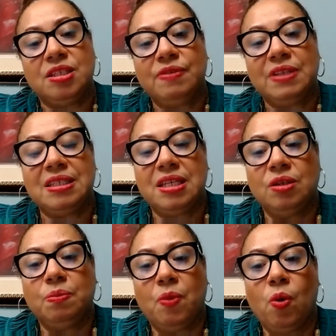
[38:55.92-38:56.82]
of
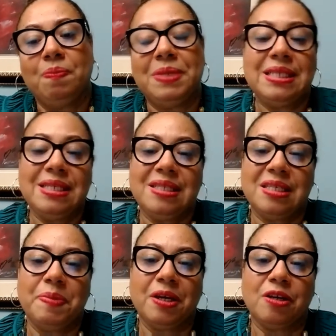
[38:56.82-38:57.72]
Latino-owned
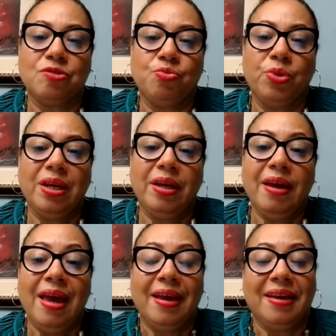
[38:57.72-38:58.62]
businesses, because
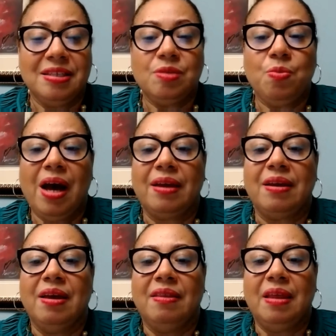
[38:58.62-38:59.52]
guess what?
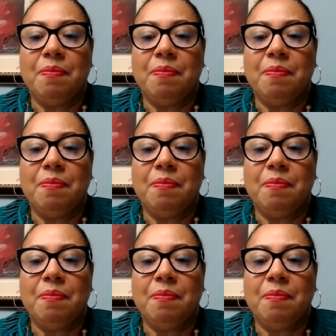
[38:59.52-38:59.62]
The